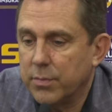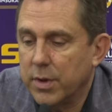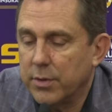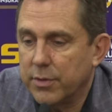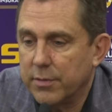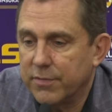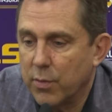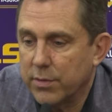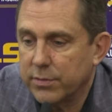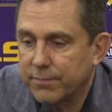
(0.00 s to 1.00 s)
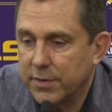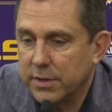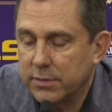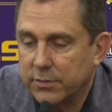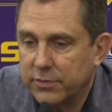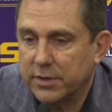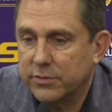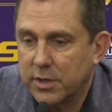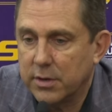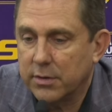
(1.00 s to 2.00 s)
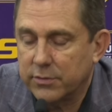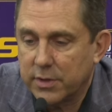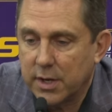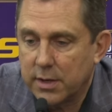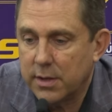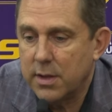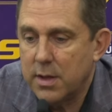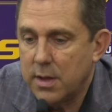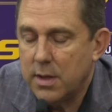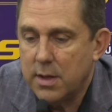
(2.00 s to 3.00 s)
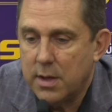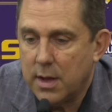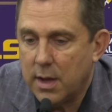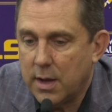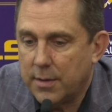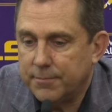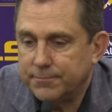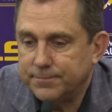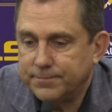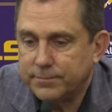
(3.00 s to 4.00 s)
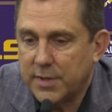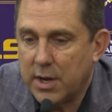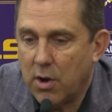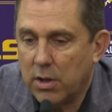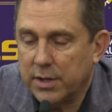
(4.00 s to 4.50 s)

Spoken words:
Whether they're fourth, fifth, or sixth years, they all.